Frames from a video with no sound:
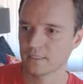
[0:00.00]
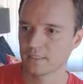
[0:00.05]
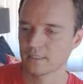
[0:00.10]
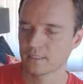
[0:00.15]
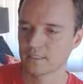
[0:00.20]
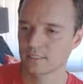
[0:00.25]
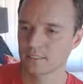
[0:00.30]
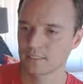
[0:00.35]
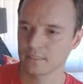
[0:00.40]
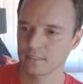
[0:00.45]

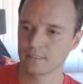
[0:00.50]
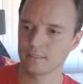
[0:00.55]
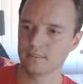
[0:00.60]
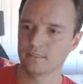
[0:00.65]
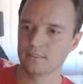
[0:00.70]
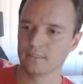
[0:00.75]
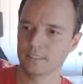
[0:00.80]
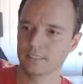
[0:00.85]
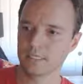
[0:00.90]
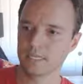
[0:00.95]

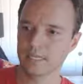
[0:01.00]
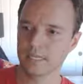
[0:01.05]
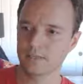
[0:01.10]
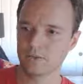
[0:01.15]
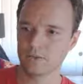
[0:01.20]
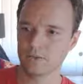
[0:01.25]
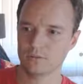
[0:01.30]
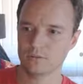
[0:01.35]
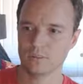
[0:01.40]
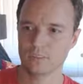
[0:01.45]
still and
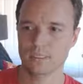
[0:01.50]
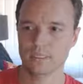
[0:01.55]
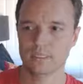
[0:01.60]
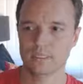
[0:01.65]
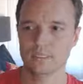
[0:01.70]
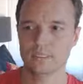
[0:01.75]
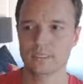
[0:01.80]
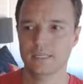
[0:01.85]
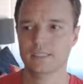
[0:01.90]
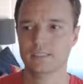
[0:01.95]
idle,
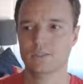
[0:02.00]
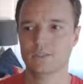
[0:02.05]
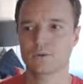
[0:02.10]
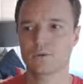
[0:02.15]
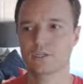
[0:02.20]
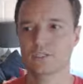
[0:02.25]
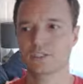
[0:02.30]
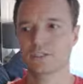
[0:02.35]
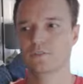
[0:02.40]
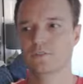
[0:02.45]
and that's a
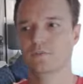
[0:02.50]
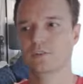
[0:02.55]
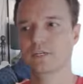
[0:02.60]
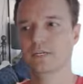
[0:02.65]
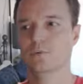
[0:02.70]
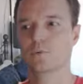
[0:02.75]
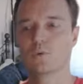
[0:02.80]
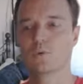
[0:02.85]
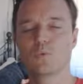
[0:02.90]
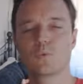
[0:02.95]
question of
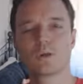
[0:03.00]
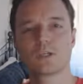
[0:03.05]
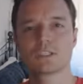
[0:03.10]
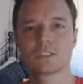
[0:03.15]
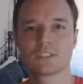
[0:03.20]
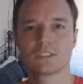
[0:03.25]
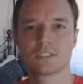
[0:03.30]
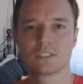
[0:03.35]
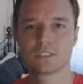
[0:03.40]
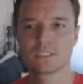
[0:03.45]
like, well, what
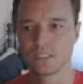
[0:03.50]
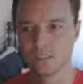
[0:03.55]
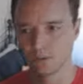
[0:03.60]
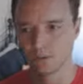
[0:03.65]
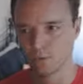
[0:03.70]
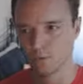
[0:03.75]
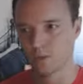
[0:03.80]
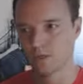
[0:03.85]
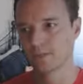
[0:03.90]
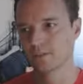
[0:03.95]
does
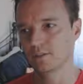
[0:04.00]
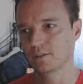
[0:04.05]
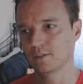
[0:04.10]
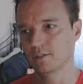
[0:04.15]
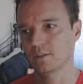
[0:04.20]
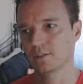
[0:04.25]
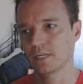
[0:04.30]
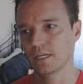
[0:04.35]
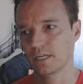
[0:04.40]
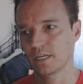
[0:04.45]
still water
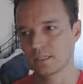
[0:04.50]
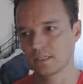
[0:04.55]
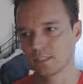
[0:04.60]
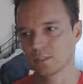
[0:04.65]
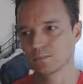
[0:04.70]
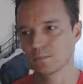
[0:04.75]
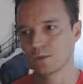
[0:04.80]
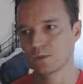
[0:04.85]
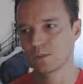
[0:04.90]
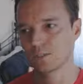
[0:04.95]
look like in a
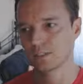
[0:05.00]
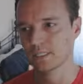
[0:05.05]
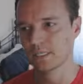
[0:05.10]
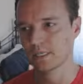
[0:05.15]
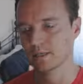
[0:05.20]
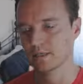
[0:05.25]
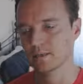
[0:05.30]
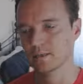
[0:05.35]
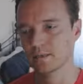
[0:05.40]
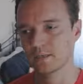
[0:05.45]
small
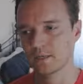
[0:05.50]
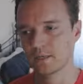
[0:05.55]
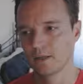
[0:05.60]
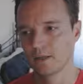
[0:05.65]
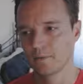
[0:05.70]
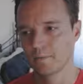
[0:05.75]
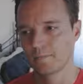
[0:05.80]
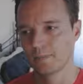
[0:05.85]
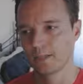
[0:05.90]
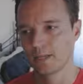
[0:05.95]
scale?
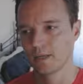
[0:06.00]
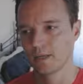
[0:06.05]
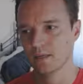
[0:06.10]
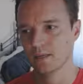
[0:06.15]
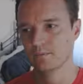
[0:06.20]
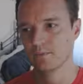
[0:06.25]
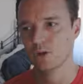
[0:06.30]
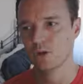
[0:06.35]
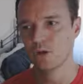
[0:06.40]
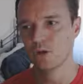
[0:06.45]

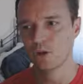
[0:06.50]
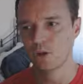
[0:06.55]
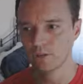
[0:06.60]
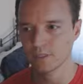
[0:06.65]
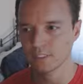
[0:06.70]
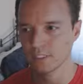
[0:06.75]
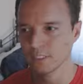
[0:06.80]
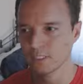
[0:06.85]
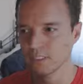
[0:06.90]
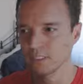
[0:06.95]
And all
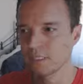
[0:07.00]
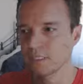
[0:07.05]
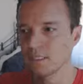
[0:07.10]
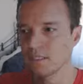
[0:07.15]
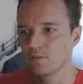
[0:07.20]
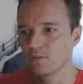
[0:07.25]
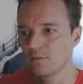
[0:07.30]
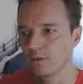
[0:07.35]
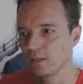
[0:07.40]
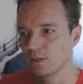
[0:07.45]
this is in
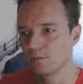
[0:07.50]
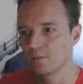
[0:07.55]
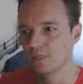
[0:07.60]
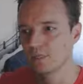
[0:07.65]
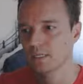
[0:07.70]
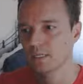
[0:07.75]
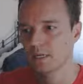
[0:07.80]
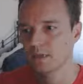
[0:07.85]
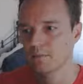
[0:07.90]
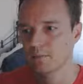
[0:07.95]

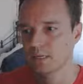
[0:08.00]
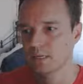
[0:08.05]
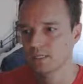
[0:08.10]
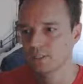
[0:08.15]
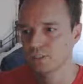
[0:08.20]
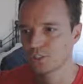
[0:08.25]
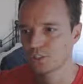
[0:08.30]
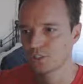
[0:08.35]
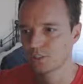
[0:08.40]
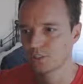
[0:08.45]
development. I'm not
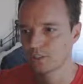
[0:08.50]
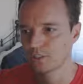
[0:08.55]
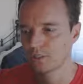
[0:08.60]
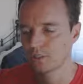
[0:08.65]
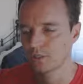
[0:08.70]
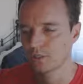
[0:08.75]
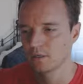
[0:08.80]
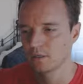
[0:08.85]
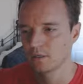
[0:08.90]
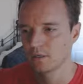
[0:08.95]
sure
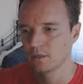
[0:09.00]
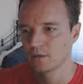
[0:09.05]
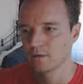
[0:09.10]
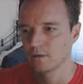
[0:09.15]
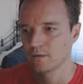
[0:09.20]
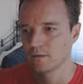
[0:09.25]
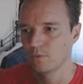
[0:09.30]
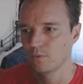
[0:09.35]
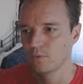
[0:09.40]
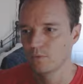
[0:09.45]

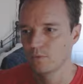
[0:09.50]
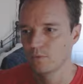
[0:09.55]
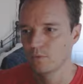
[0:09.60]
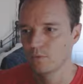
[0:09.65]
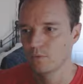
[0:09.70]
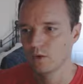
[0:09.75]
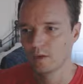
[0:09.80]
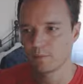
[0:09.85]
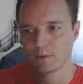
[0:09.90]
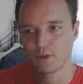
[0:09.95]

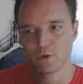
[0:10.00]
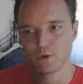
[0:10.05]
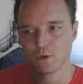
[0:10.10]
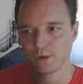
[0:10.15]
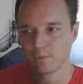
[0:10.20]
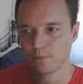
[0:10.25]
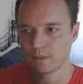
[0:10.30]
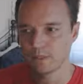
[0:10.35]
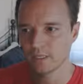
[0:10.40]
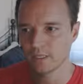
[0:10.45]
where I'm
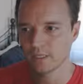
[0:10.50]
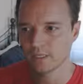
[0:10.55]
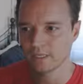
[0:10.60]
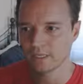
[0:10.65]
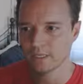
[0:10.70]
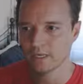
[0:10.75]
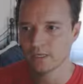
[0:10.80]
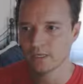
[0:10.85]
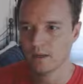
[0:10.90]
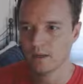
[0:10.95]
going with it.
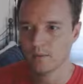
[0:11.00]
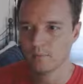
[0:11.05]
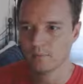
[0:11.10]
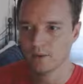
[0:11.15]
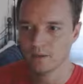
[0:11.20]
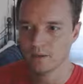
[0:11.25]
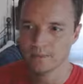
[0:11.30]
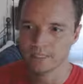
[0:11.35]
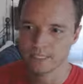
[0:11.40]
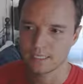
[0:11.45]
Like I'll
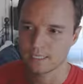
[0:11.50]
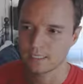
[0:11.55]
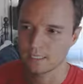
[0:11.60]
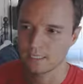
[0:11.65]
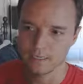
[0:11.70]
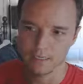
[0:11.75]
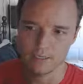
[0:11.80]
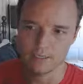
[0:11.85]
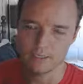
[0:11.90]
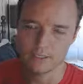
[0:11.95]
probably
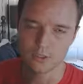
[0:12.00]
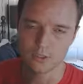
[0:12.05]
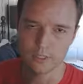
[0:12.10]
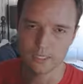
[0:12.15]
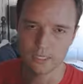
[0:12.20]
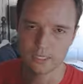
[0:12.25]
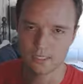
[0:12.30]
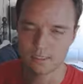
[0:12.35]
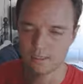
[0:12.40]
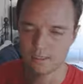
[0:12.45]
continue to
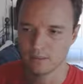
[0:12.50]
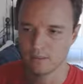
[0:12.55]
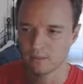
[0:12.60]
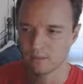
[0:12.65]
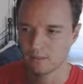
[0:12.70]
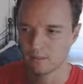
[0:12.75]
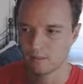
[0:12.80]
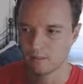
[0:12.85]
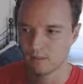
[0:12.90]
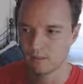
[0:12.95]
tweak it
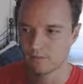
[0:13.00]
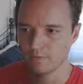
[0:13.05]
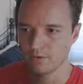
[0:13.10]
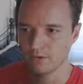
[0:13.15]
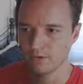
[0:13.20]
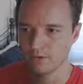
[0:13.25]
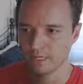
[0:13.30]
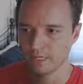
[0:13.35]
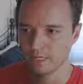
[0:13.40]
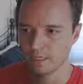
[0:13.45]
till the
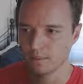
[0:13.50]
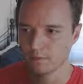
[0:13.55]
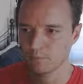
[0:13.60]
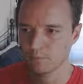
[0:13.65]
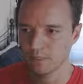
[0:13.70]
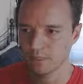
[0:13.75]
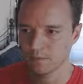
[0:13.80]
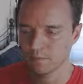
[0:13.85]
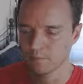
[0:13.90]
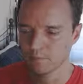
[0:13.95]
very end,
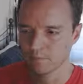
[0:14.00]
but